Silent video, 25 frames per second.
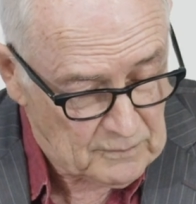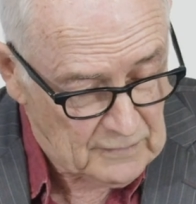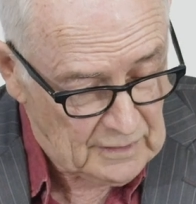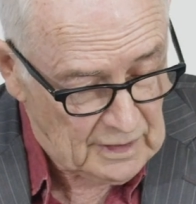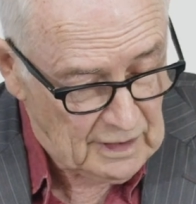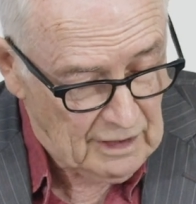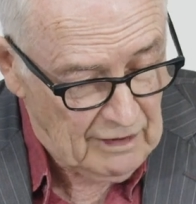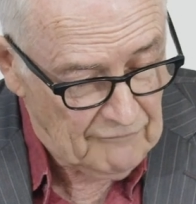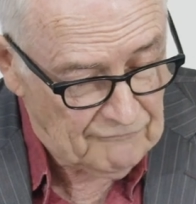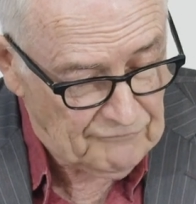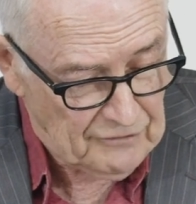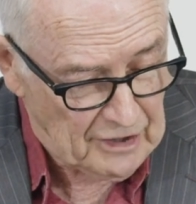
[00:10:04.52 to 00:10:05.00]

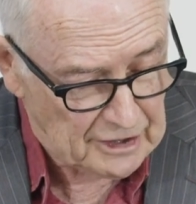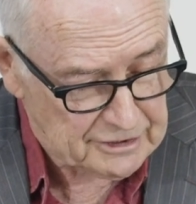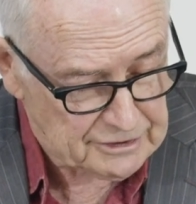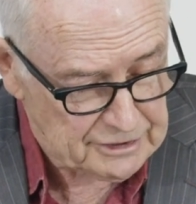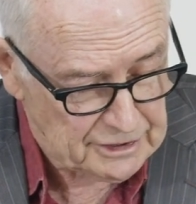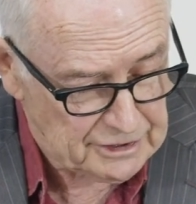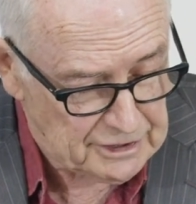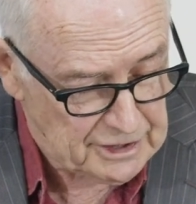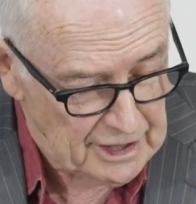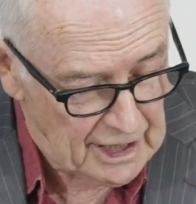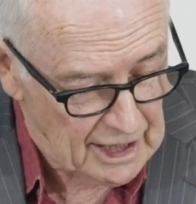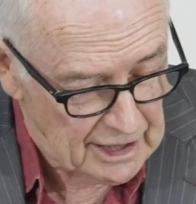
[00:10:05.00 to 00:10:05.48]

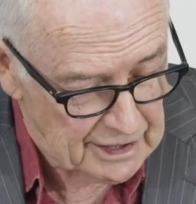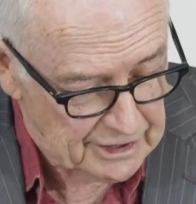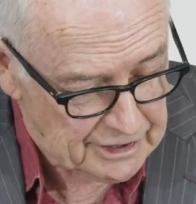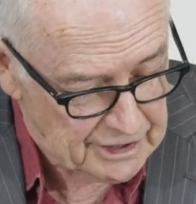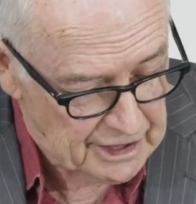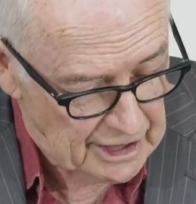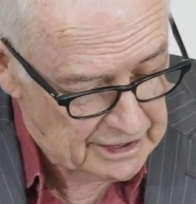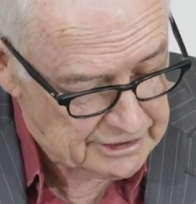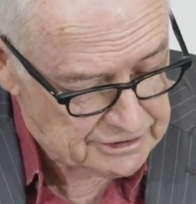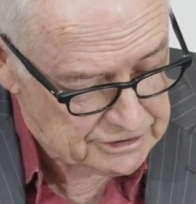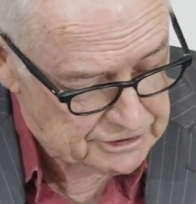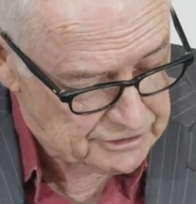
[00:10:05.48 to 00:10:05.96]
affecting the
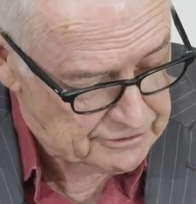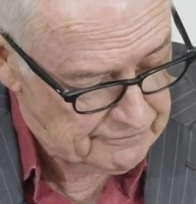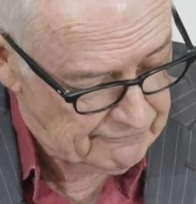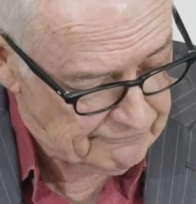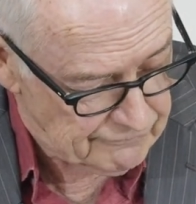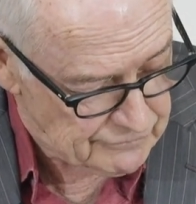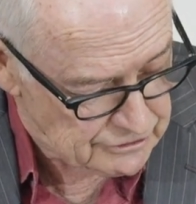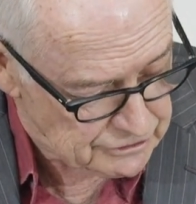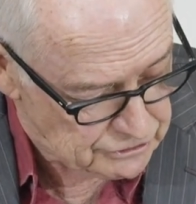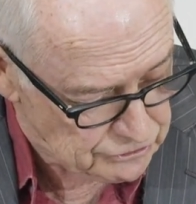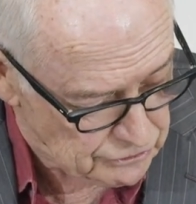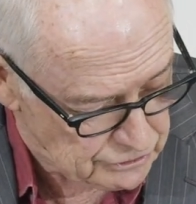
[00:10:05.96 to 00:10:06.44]
allocation of
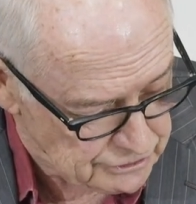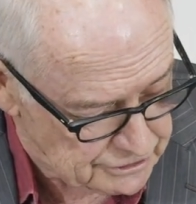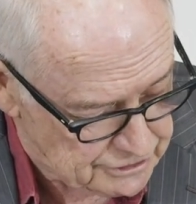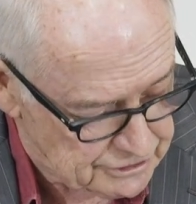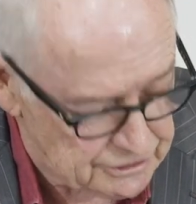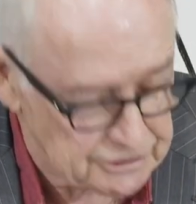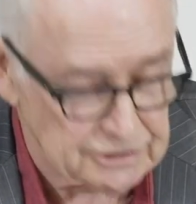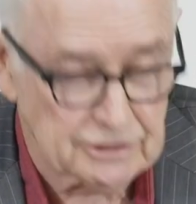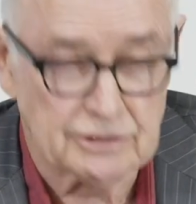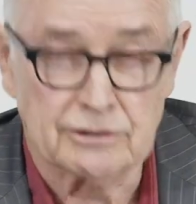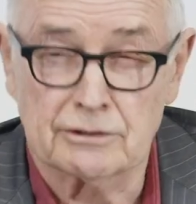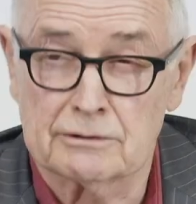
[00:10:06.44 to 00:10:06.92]

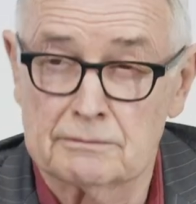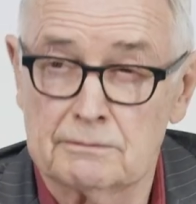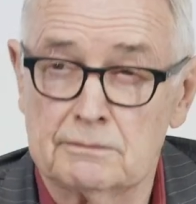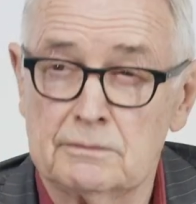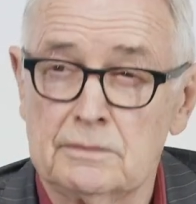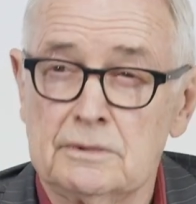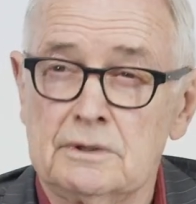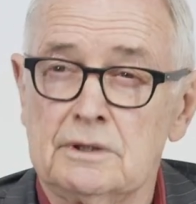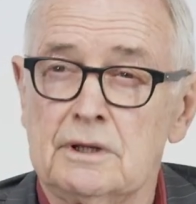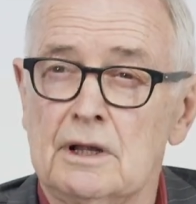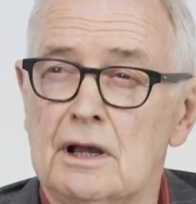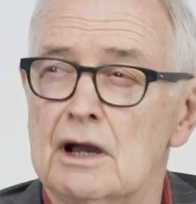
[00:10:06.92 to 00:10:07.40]
resources
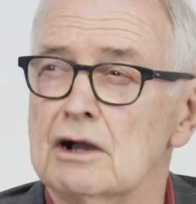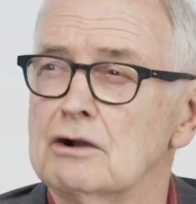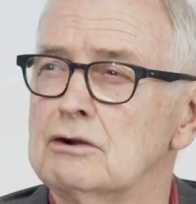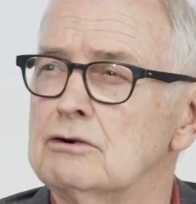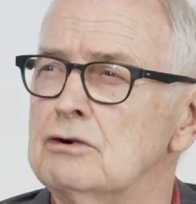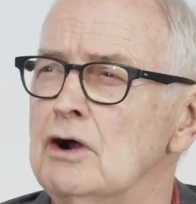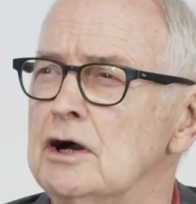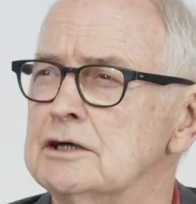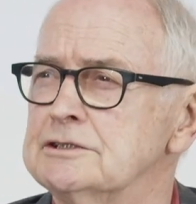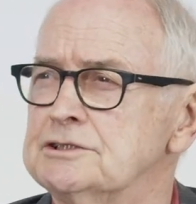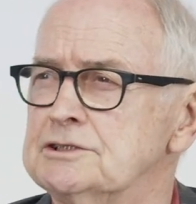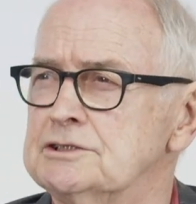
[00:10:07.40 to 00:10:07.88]

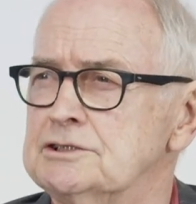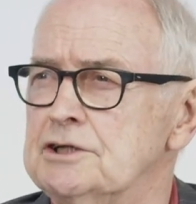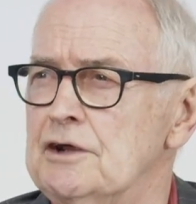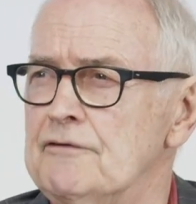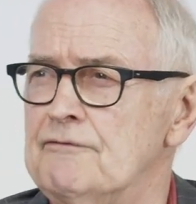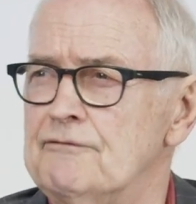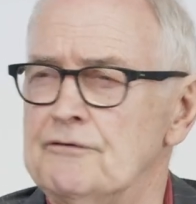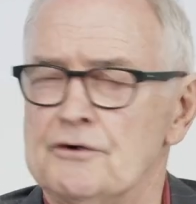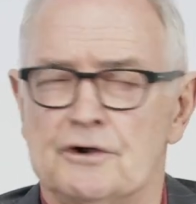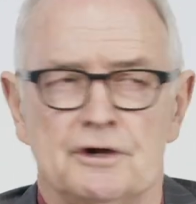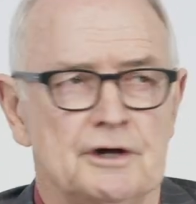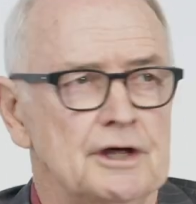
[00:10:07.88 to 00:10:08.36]
across
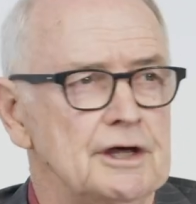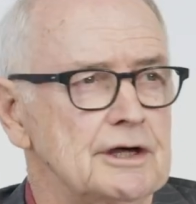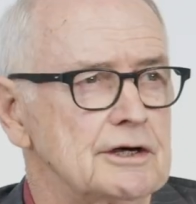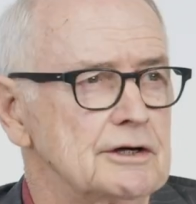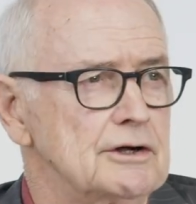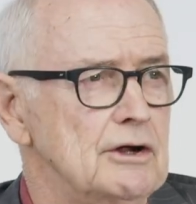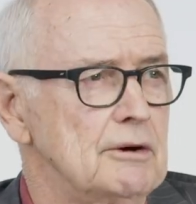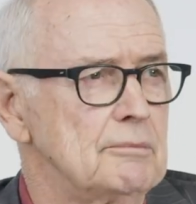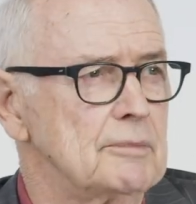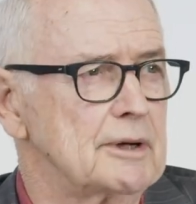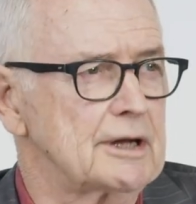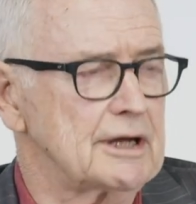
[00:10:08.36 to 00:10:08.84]
different
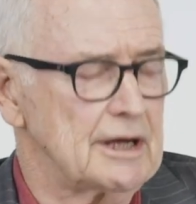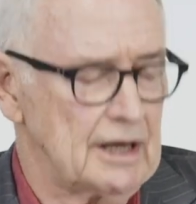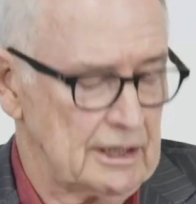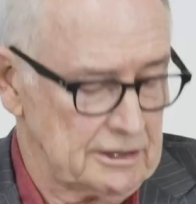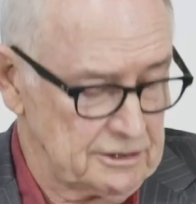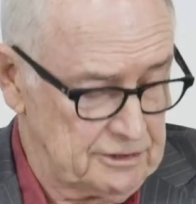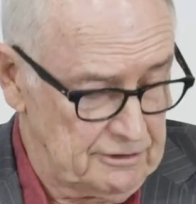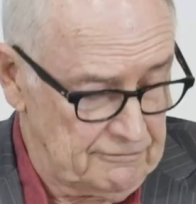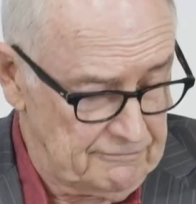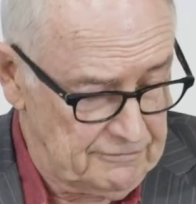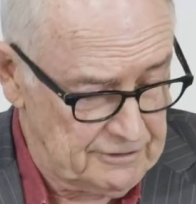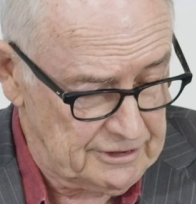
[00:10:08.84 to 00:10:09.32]
economic
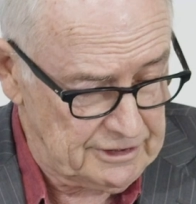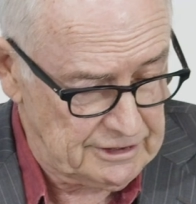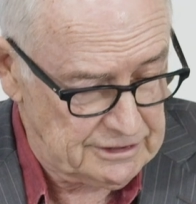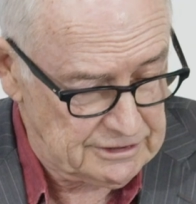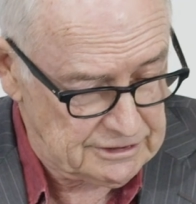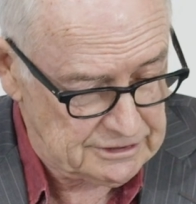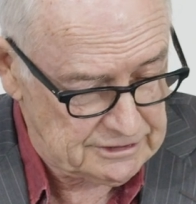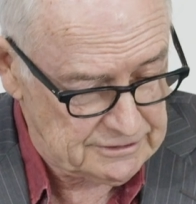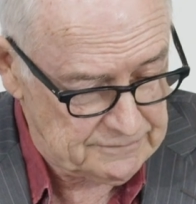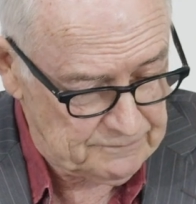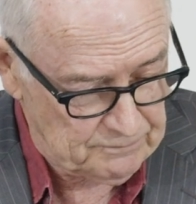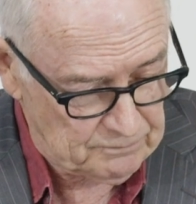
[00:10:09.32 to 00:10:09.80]

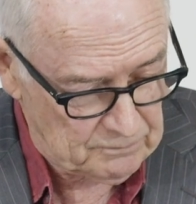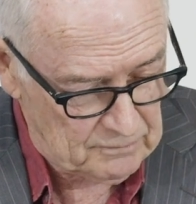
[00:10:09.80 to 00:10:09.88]
activities.